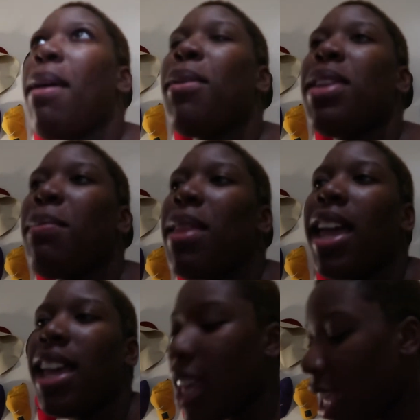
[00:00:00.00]
out and I'm
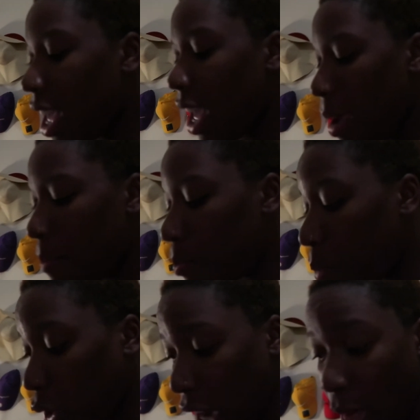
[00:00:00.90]
like
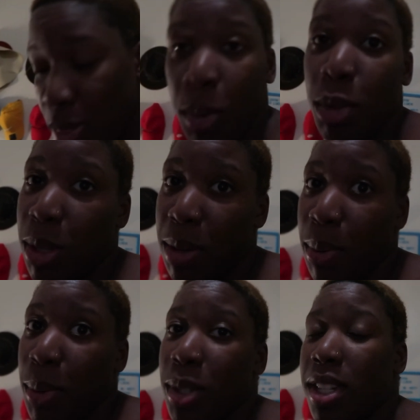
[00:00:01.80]
well not those with the
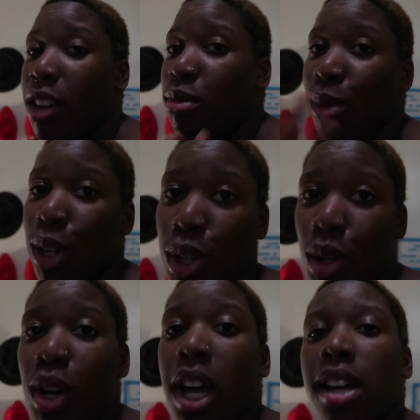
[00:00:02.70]
bows the
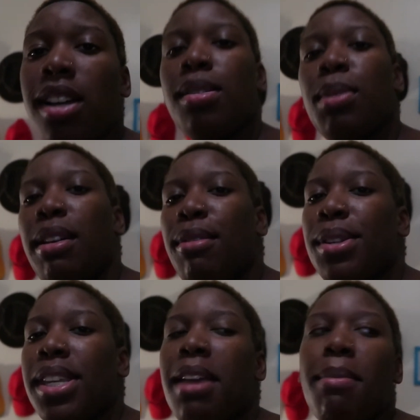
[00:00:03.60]
original uggs when they
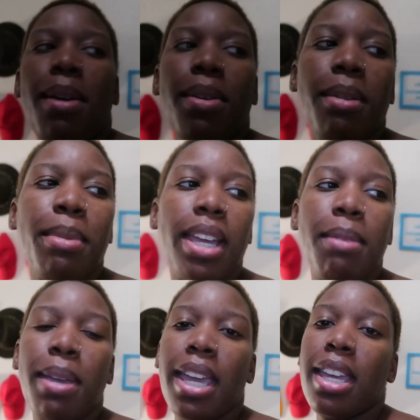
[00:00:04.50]
first came out and i'm
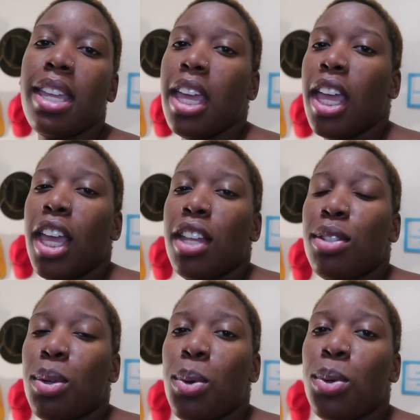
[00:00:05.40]
like man
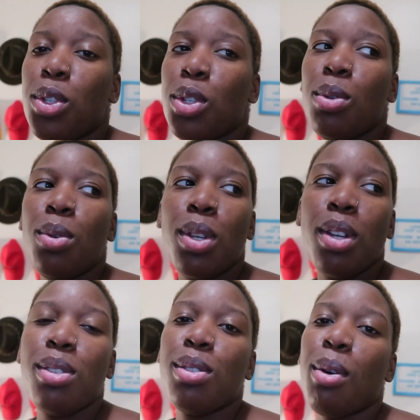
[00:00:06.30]
those shoes
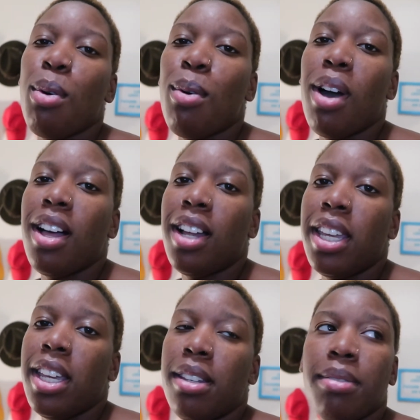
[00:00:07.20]
are so ugly